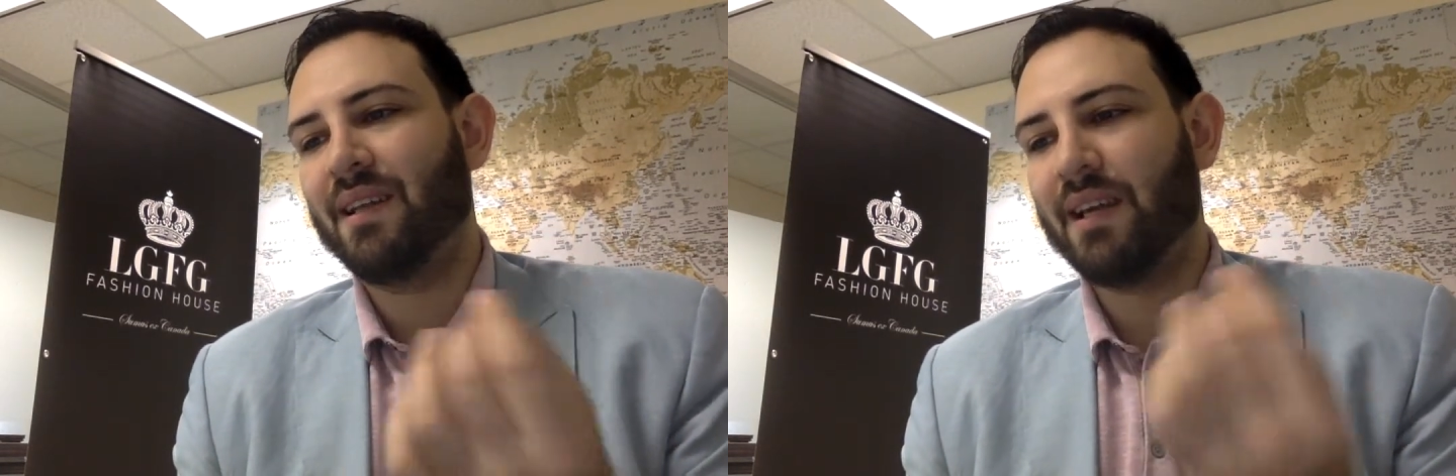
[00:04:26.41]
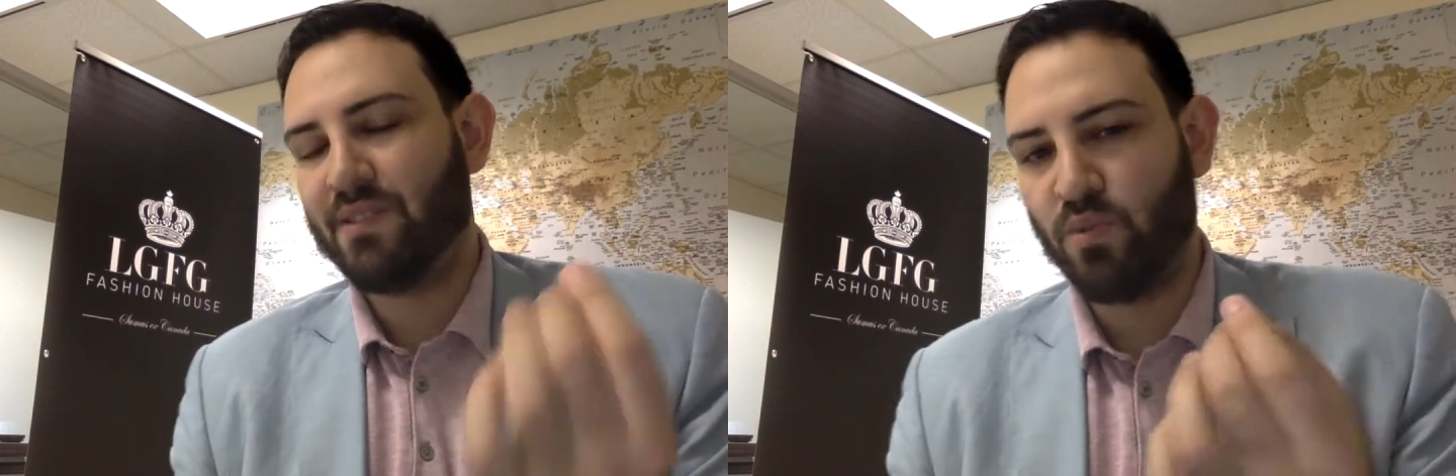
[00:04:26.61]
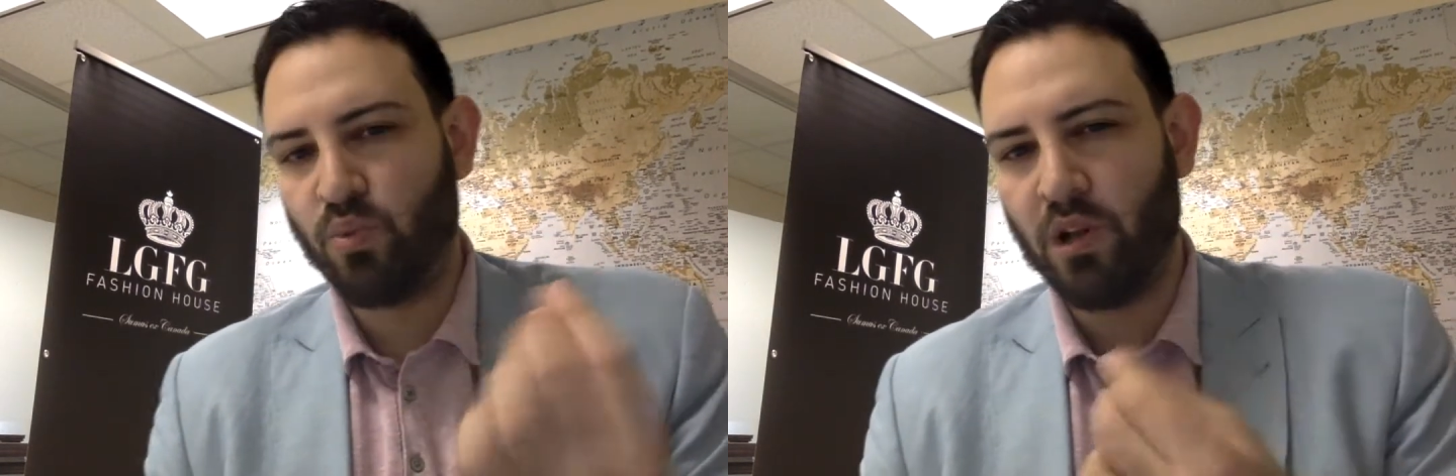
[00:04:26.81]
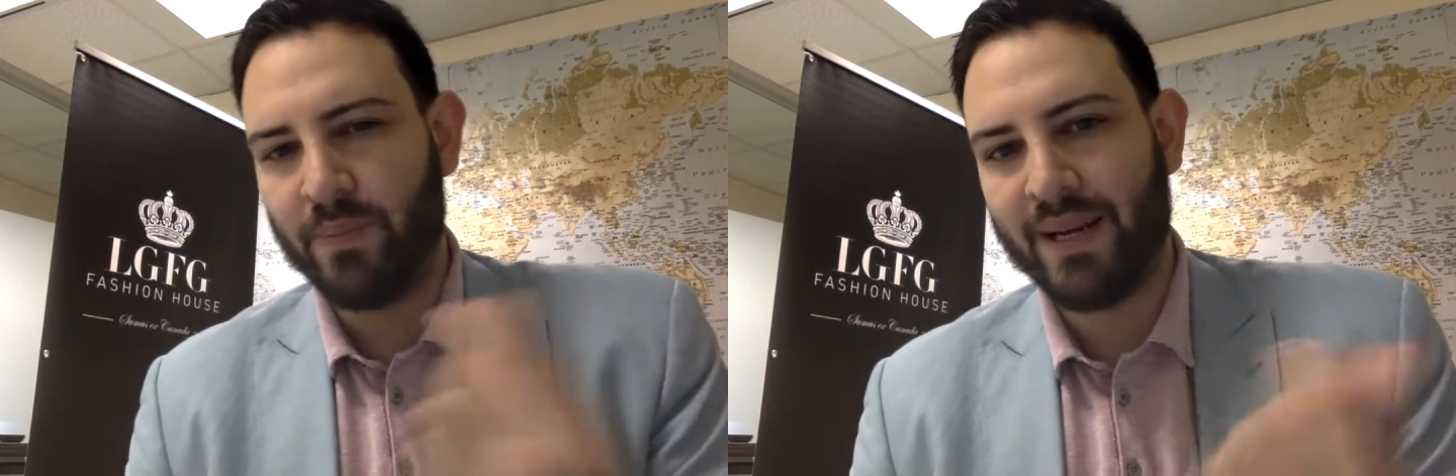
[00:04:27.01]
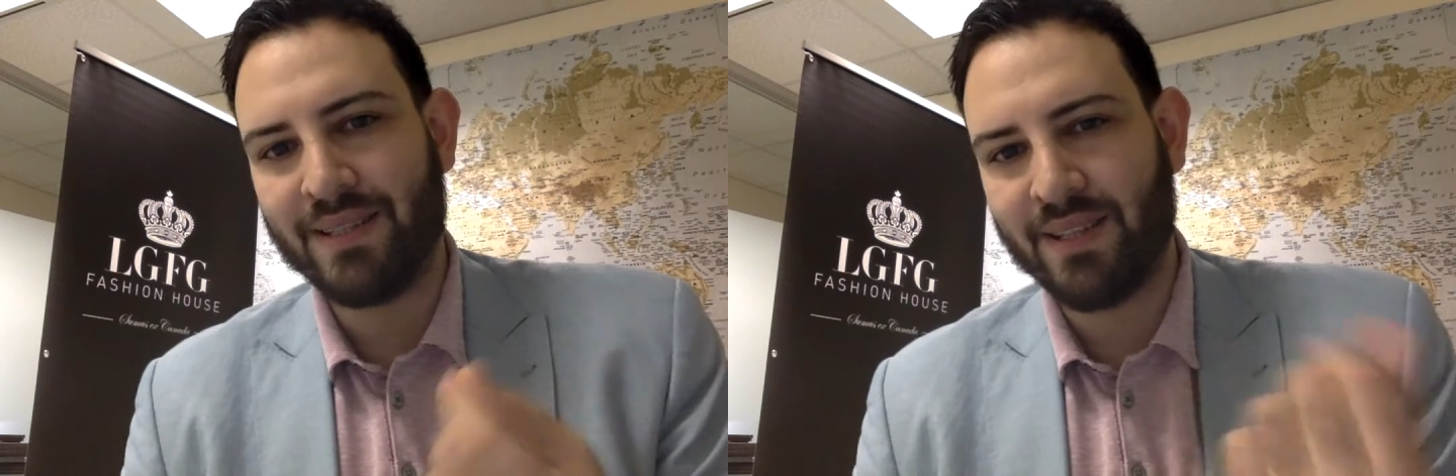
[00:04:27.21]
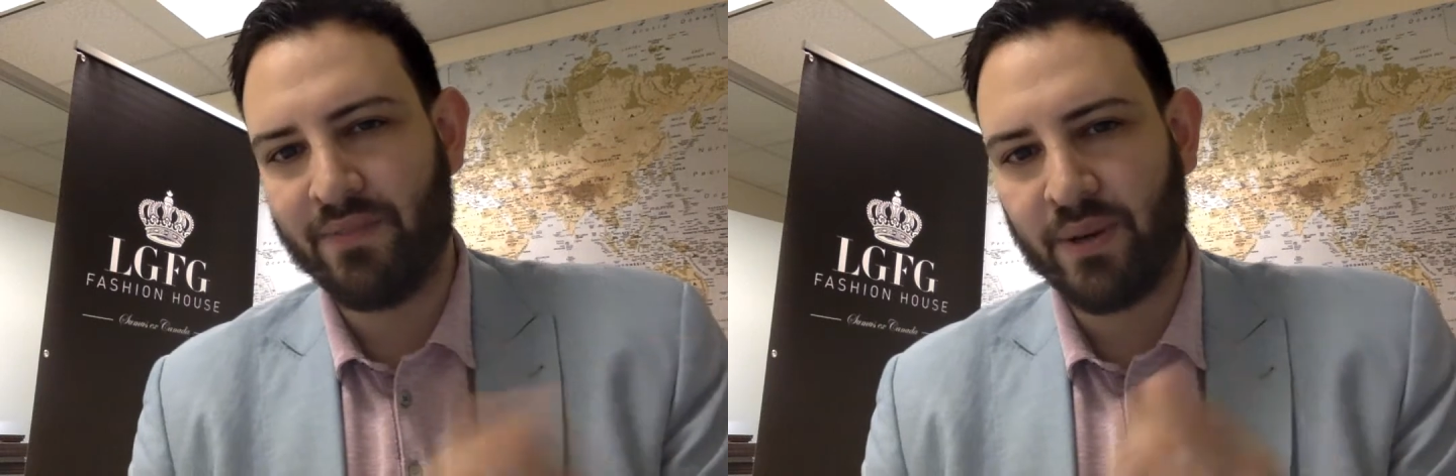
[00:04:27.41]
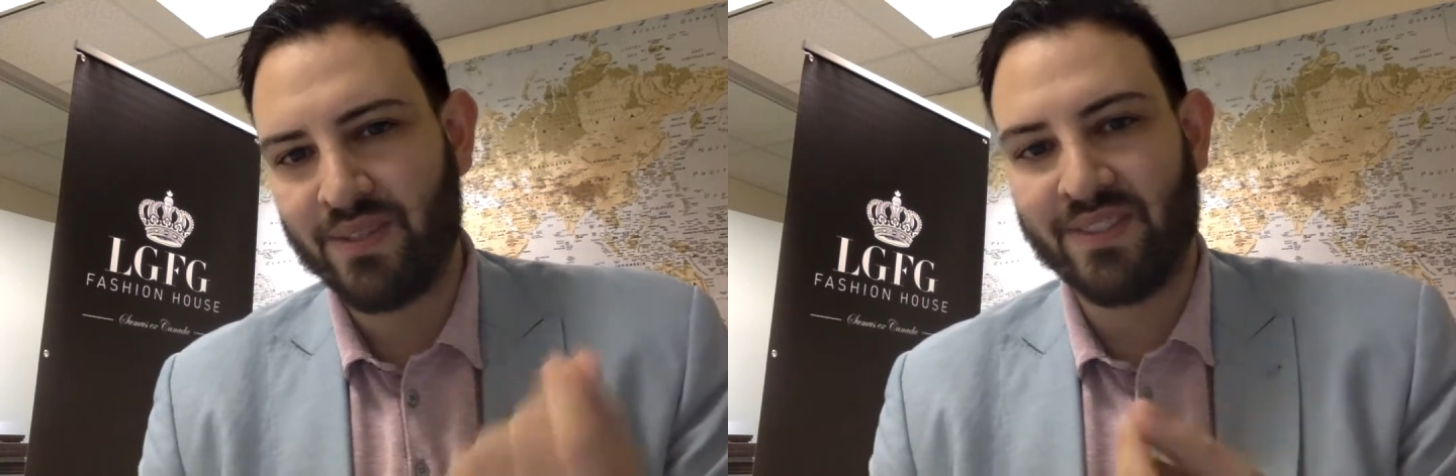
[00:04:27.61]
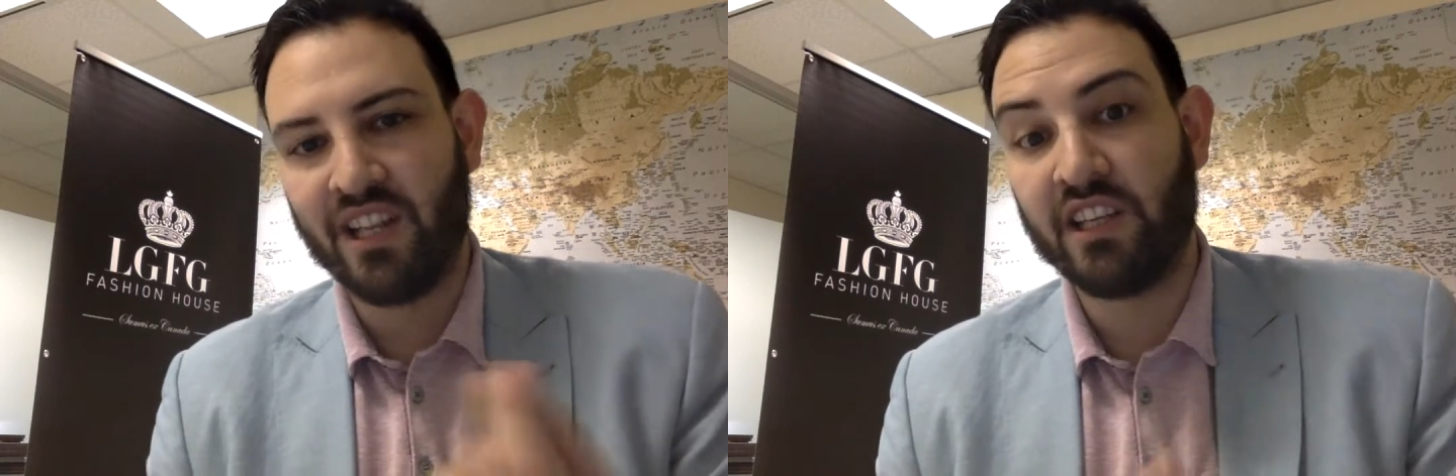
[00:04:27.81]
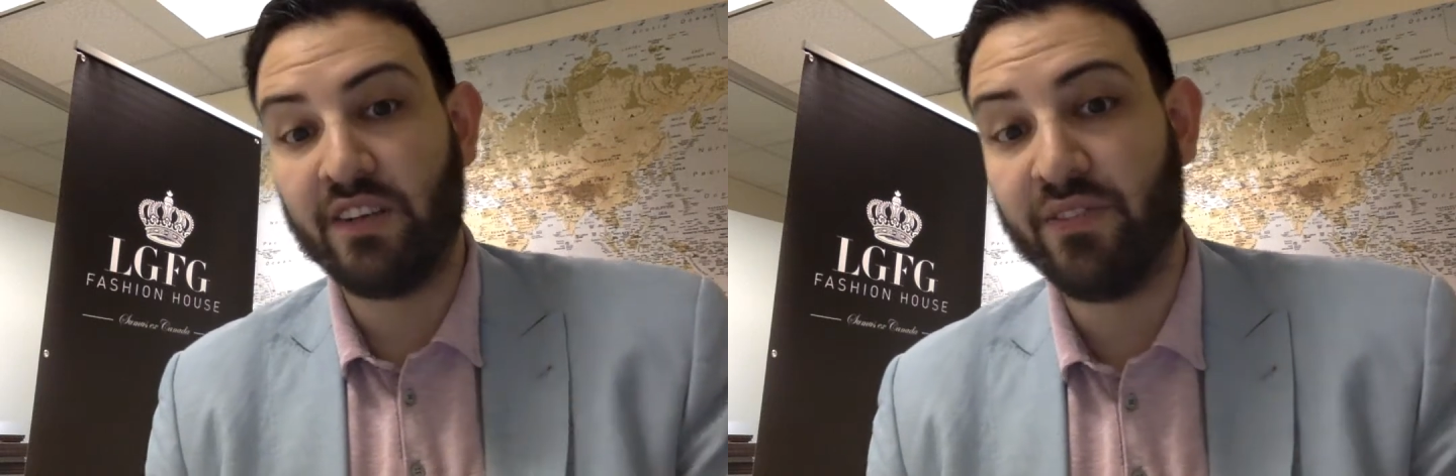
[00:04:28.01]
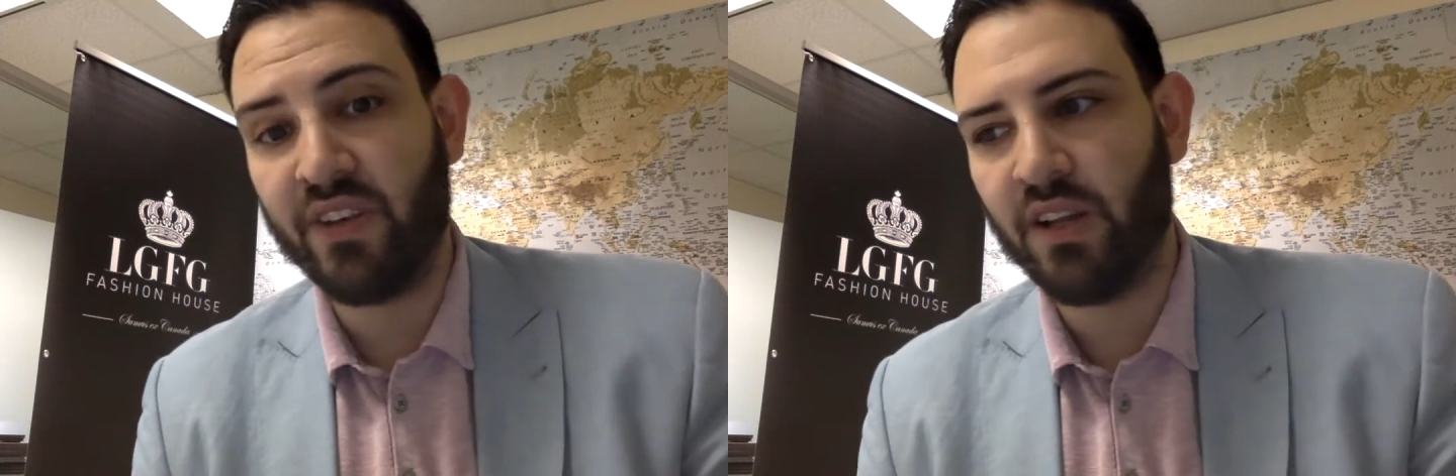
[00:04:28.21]
it's wool, but it has that very
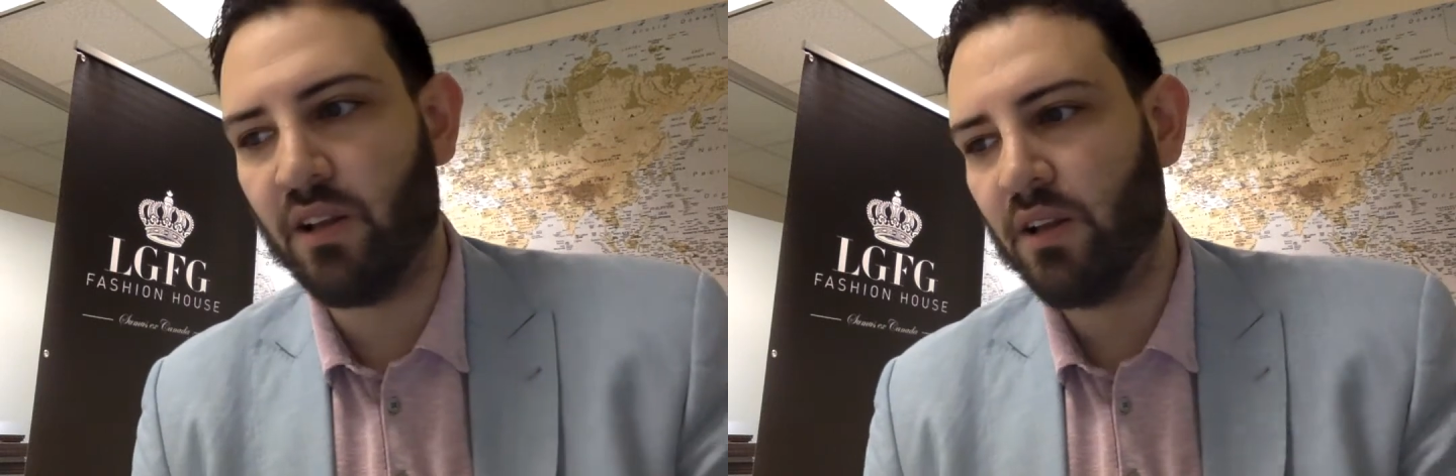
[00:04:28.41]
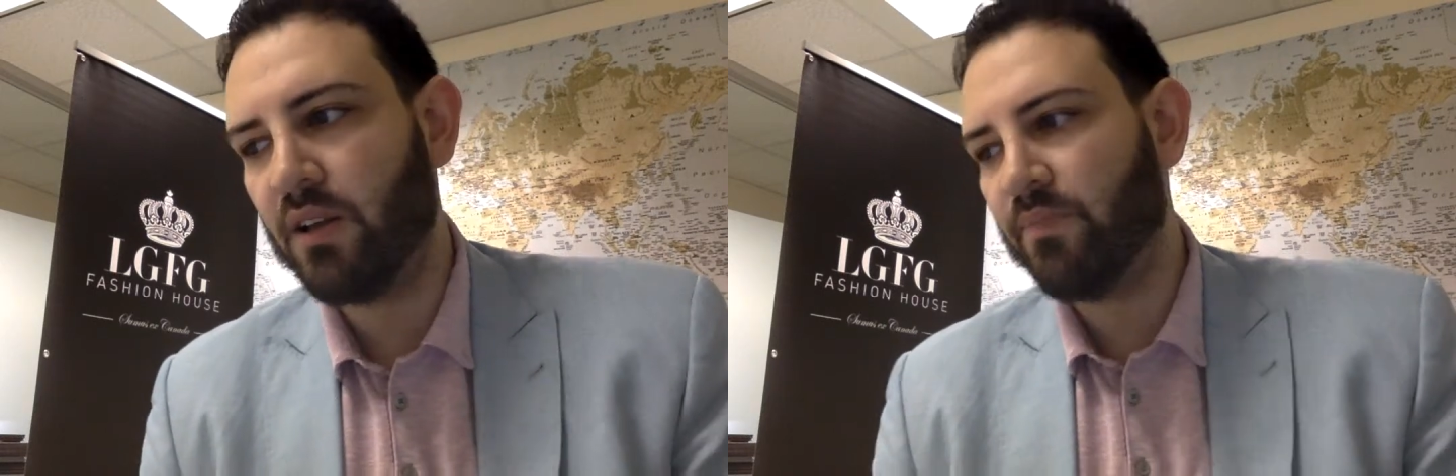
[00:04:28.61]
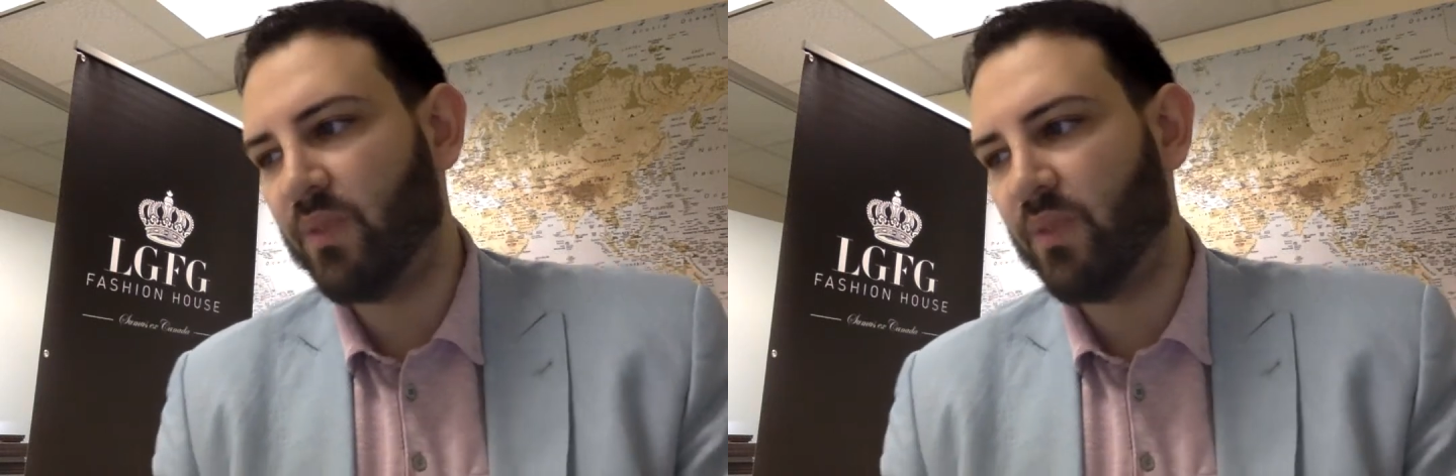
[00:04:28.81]
silky feel